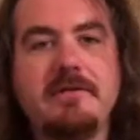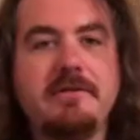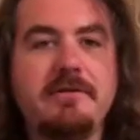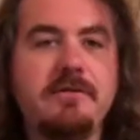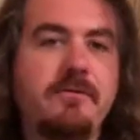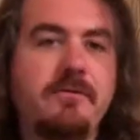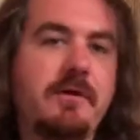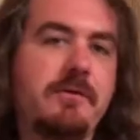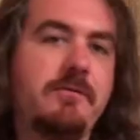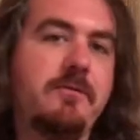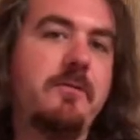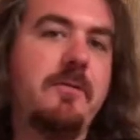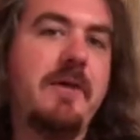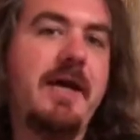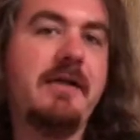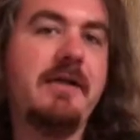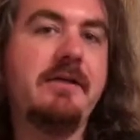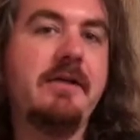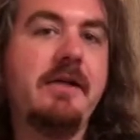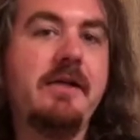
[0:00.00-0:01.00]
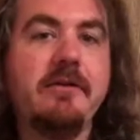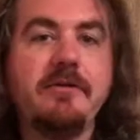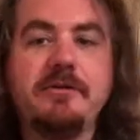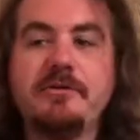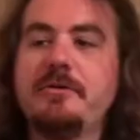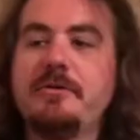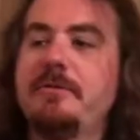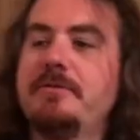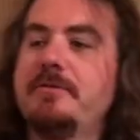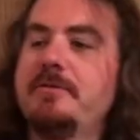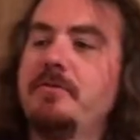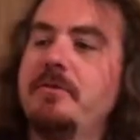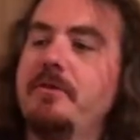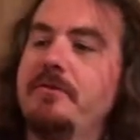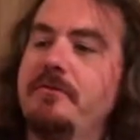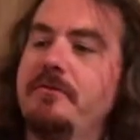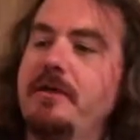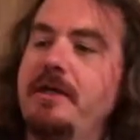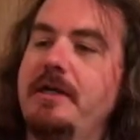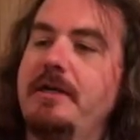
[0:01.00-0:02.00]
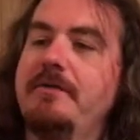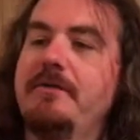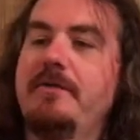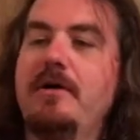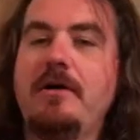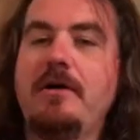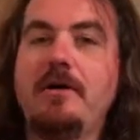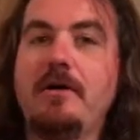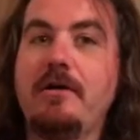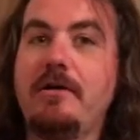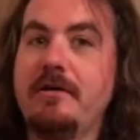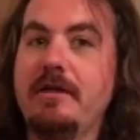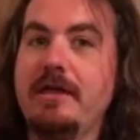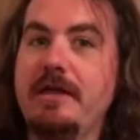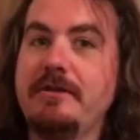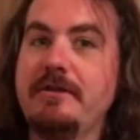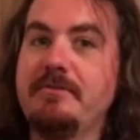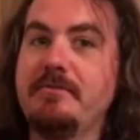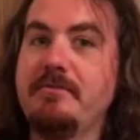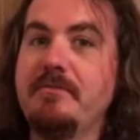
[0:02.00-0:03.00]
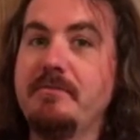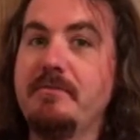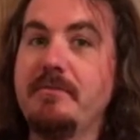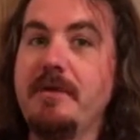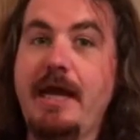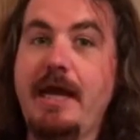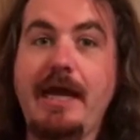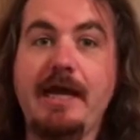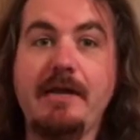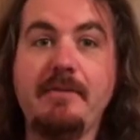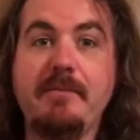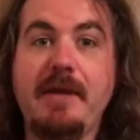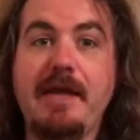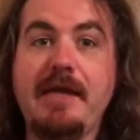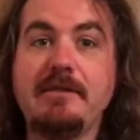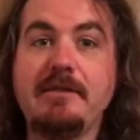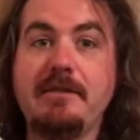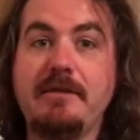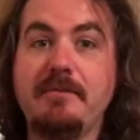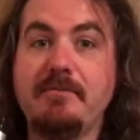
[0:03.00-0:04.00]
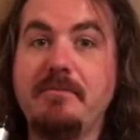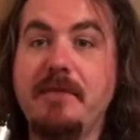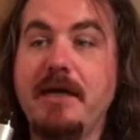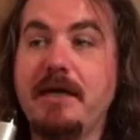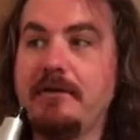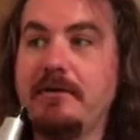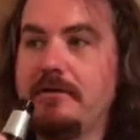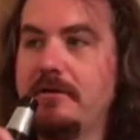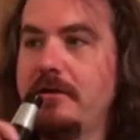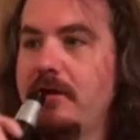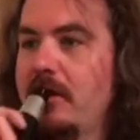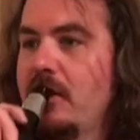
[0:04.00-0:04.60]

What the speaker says: is the one where Magneto strips Wolverine of all his adamantium metal.